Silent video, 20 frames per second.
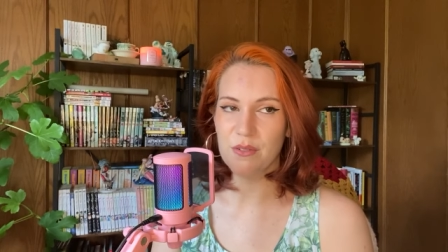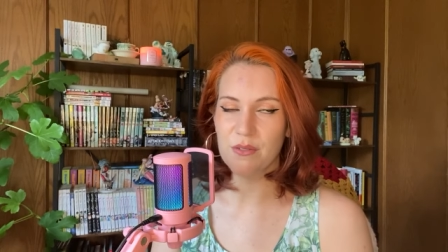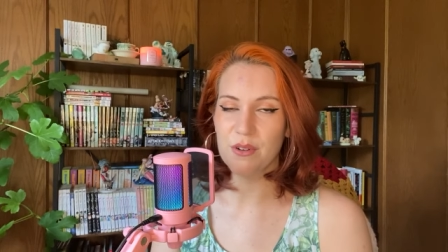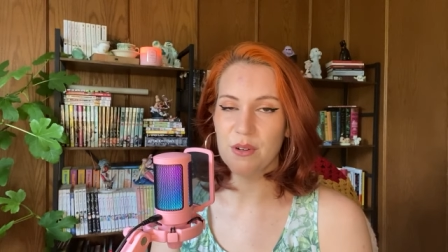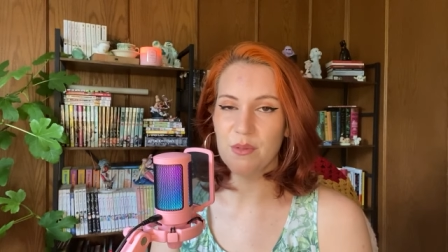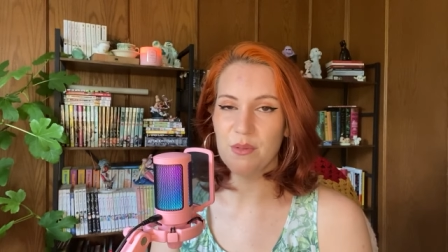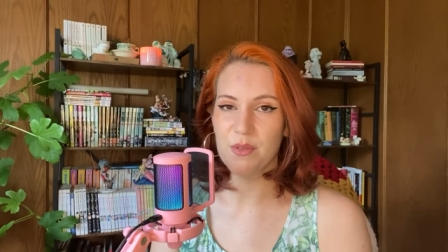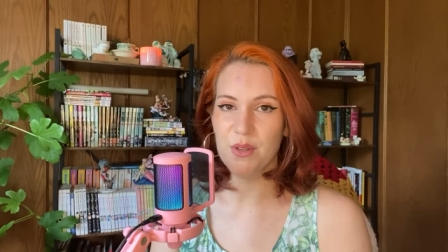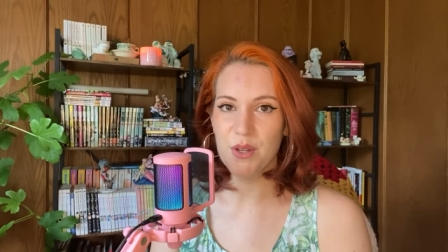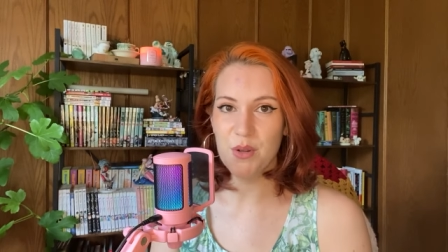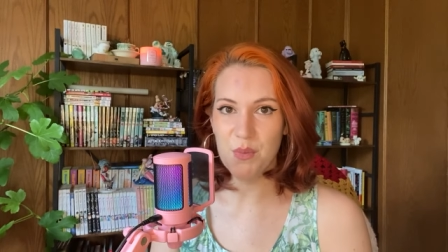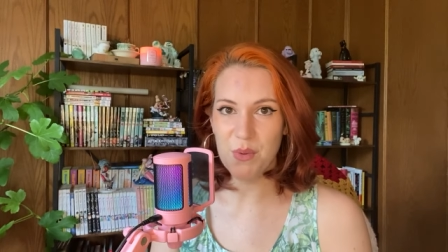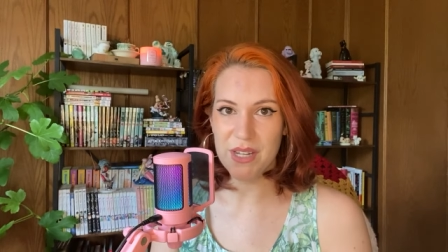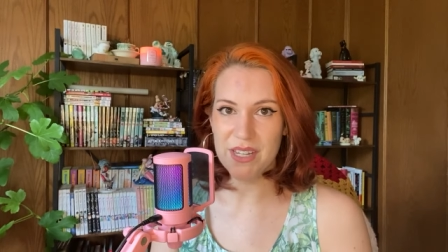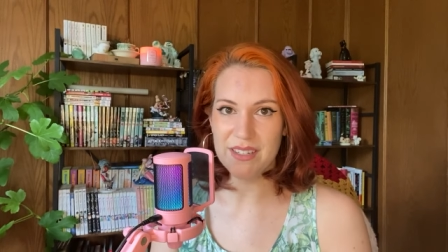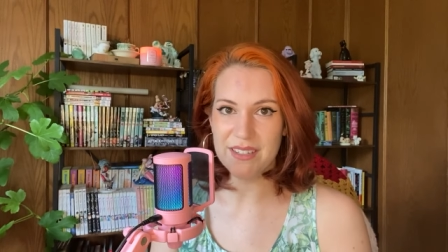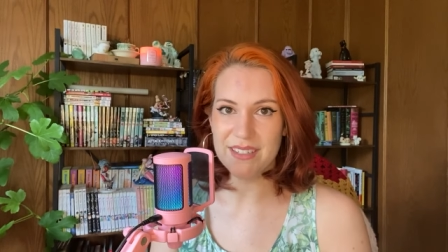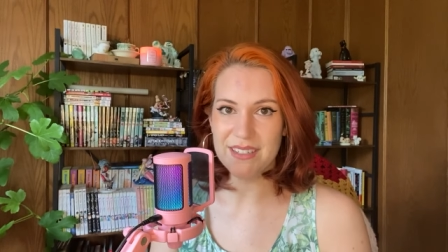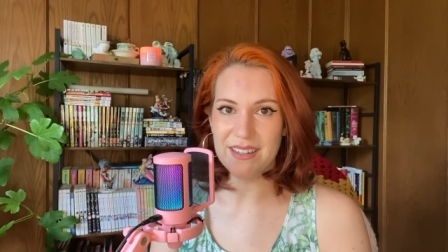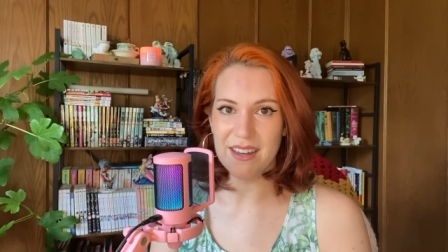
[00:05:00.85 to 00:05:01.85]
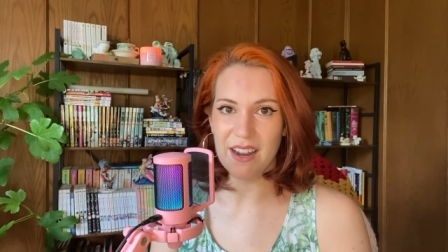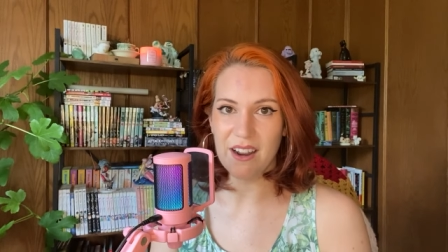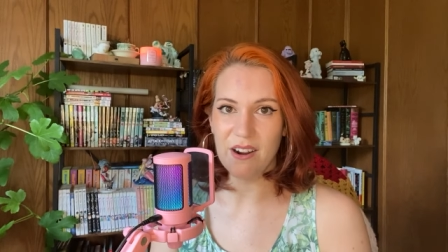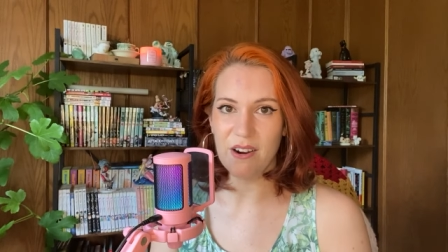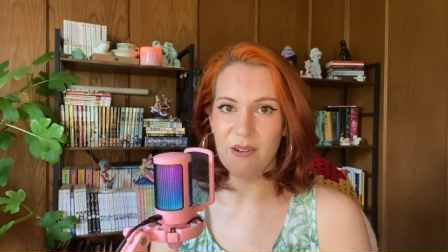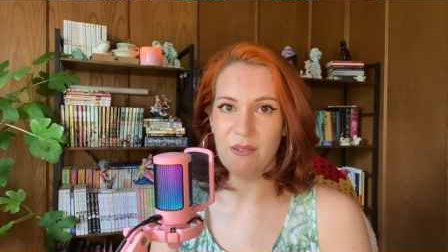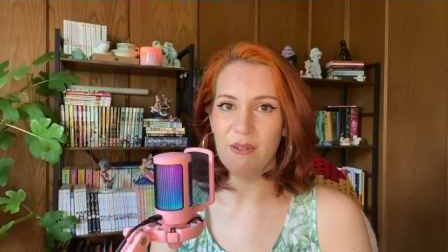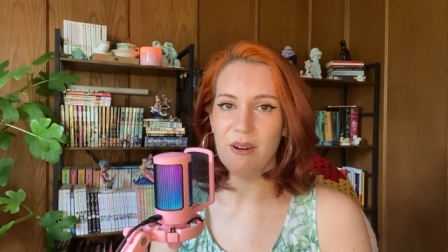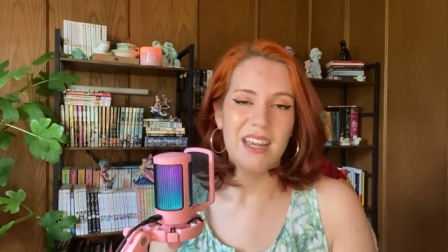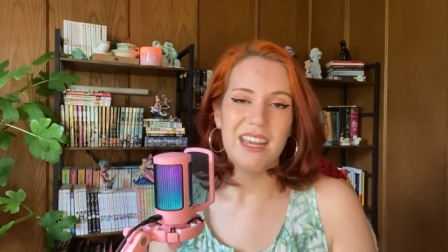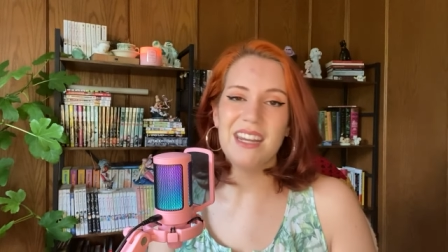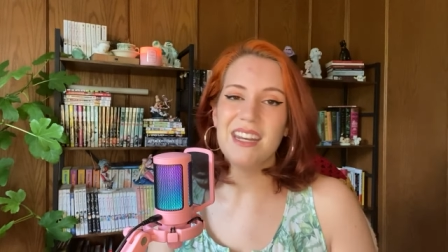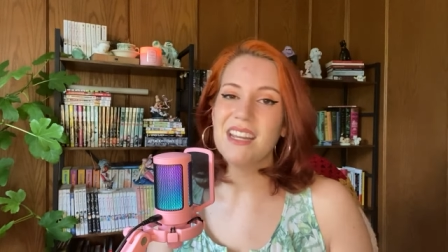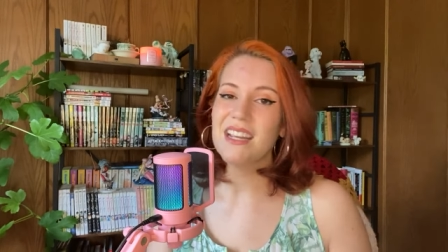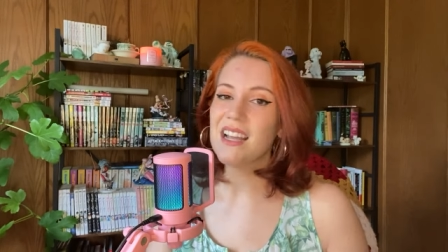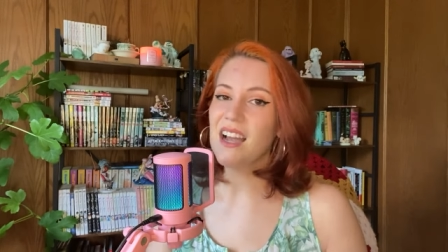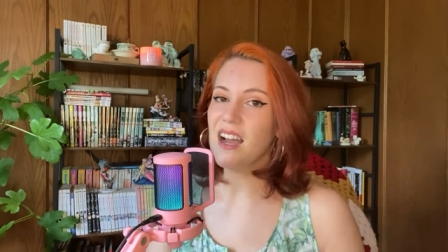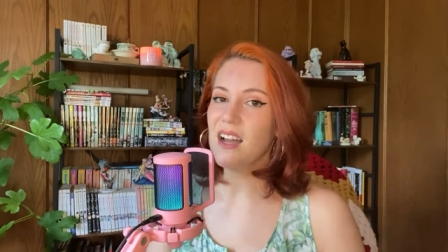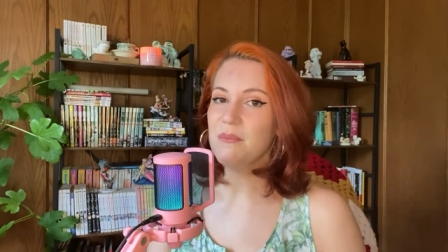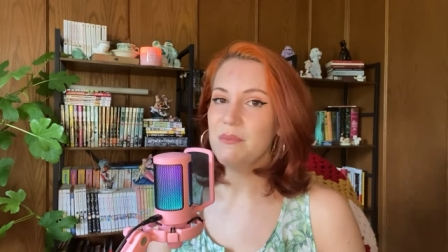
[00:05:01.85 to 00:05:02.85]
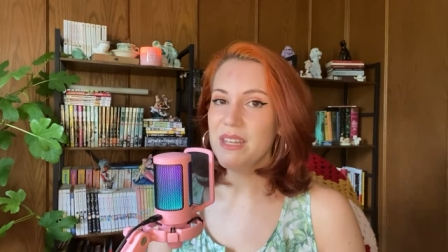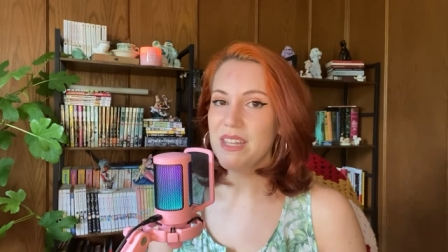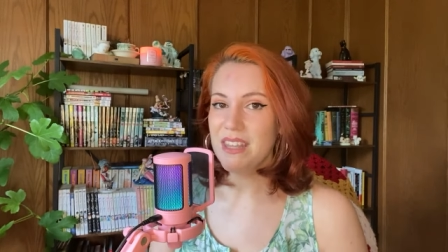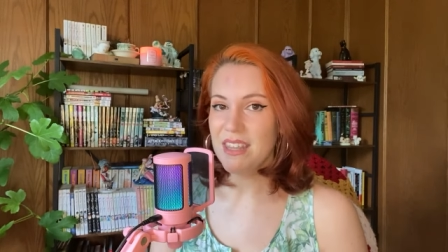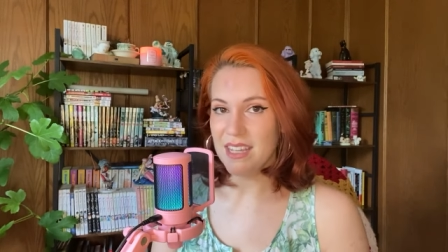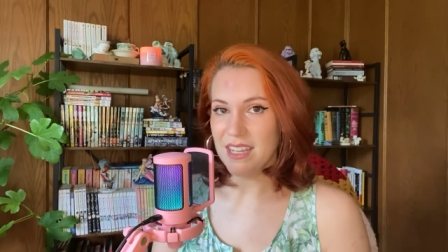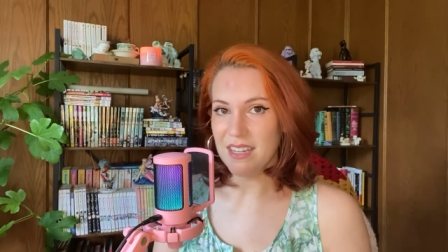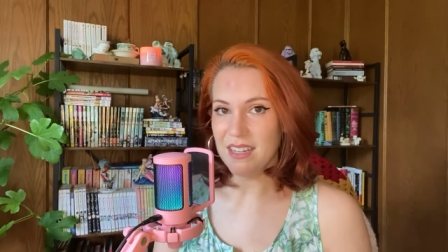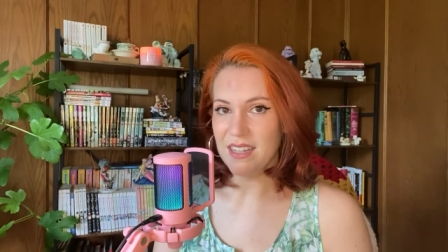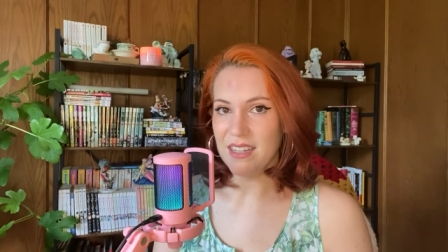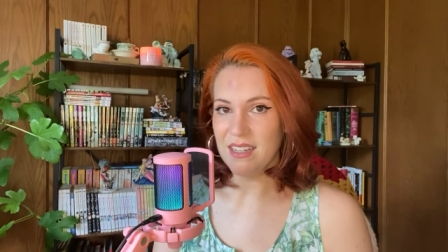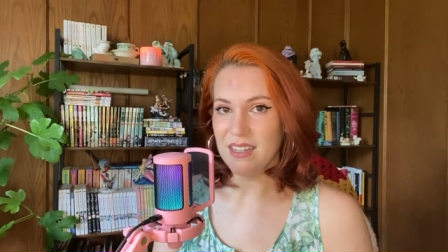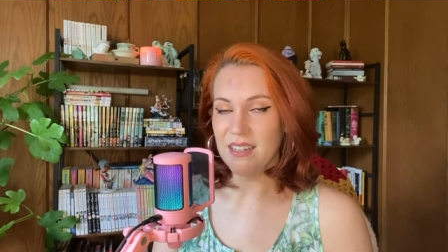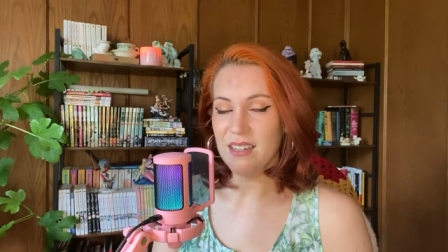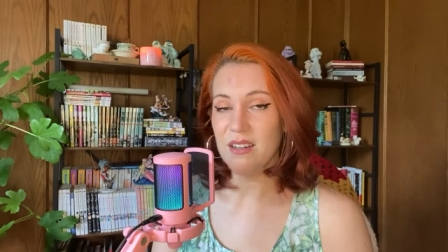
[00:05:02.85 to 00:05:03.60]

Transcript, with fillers: for a few weeks now. And it got me thinking